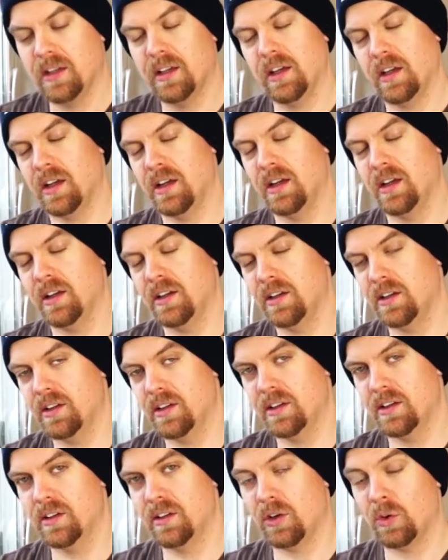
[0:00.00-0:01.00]

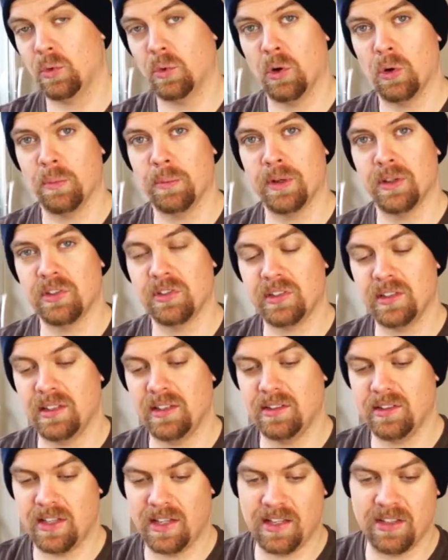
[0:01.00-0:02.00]
aromas
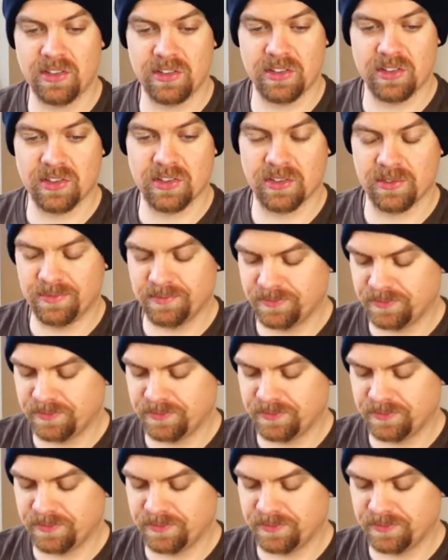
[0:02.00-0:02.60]
and tastes.